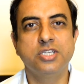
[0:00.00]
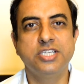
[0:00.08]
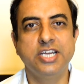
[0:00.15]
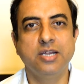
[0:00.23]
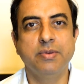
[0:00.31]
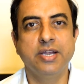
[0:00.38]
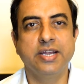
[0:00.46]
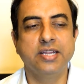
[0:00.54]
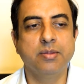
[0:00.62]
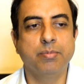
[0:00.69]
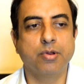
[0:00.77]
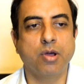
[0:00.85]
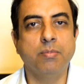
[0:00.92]
statement and
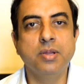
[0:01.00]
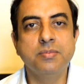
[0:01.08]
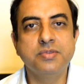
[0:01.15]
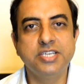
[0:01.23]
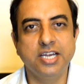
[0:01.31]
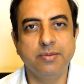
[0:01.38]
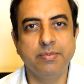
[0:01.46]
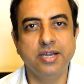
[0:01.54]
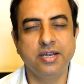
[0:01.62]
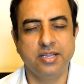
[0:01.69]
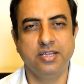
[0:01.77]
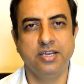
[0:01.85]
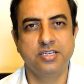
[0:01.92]
the problem
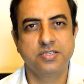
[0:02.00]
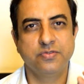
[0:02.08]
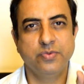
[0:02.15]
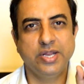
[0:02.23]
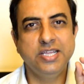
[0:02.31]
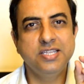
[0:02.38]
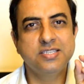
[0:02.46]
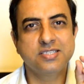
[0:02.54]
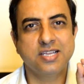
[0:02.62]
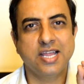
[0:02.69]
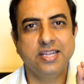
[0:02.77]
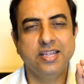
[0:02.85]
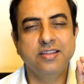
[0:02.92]
statement, it's very
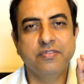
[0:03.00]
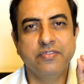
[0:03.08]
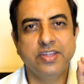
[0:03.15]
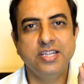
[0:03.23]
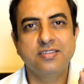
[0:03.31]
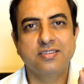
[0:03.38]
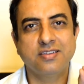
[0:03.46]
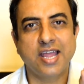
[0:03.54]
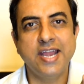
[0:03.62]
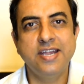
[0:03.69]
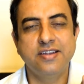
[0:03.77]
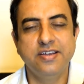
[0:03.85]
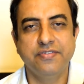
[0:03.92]
slight. There is a very
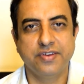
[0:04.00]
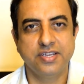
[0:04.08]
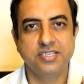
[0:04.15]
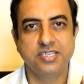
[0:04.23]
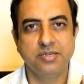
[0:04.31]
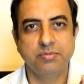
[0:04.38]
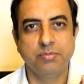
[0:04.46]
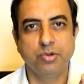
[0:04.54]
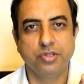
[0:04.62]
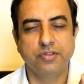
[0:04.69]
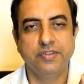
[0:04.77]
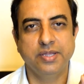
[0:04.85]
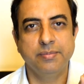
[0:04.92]
slight difference in
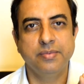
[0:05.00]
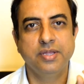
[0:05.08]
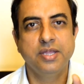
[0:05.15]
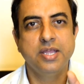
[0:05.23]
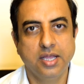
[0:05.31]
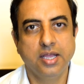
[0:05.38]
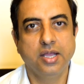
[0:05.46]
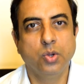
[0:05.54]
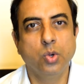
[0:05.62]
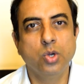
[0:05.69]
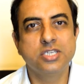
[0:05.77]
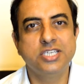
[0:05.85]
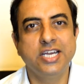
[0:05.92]
both of them.
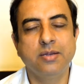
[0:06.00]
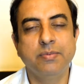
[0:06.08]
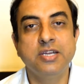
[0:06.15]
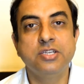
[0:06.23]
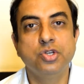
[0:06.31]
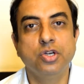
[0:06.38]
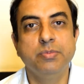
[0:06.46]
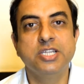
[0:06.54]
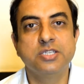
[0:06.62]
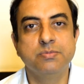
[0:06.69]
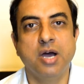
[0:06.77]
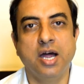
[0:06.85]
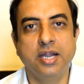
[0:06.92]
Goal statement should be
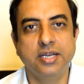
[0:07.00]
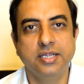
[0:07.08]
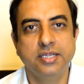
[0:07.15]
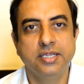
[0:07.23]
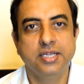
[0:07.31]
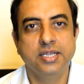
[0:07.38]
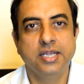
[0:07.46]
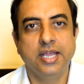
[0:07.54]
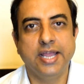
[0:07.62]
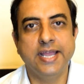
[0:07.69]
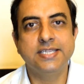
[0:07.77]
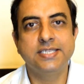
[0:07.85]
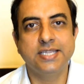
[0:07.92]
SMART,
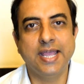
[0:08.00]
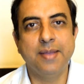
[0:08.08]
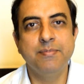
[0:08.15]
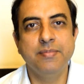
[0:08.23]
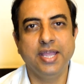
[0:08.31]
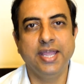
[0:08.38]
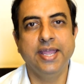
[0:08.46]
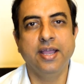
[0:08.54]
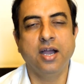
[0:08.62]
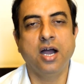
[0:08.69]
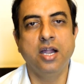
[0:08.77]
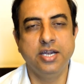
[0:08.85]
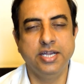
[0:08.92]

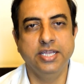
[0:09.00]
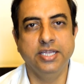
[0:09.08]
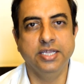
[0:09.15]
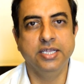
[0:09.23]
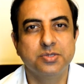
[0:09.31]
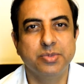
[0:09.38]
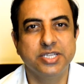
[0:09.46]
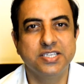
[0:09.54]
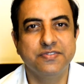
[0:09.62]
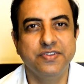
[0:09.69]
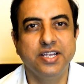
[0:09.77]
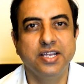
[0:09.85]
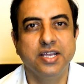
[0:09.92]
S-M-A-R-T,
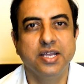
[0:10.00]
specific,